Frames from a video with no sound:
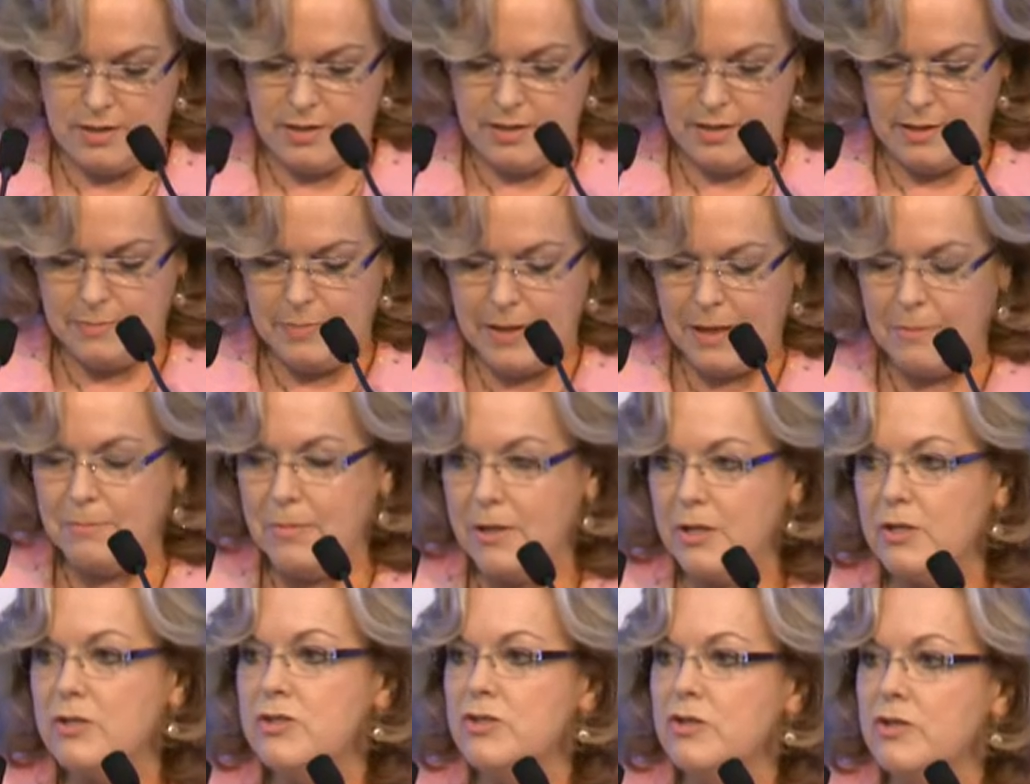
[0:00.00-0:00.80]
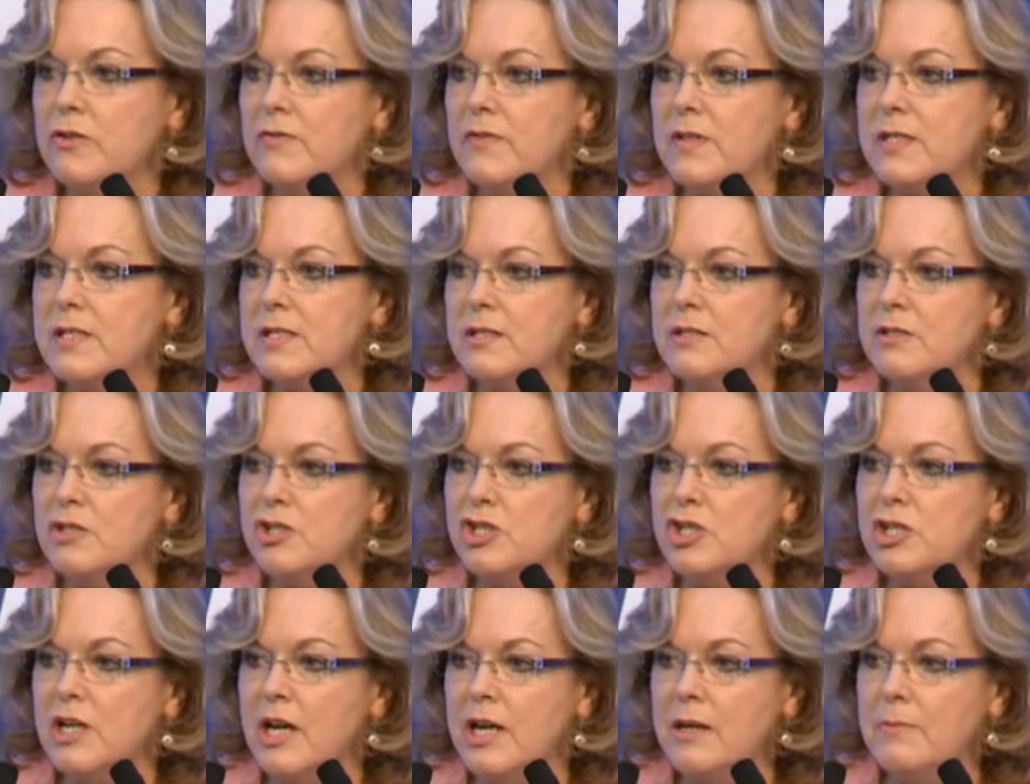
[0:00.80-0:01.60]
the public service into
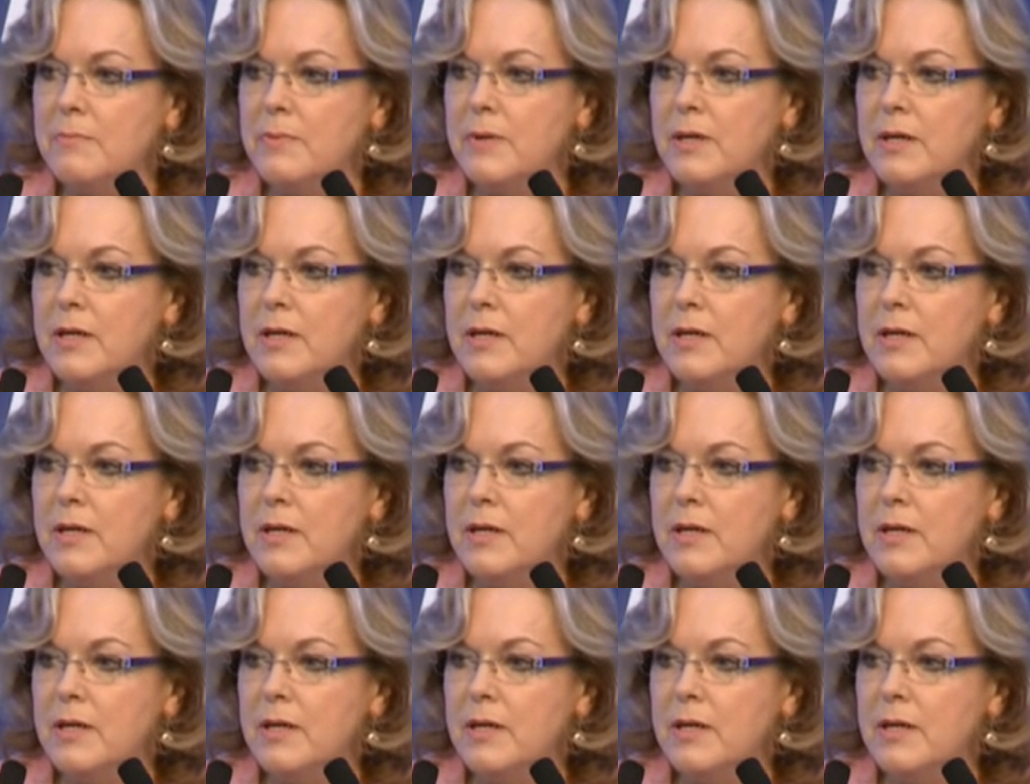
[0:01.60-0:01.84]
shape,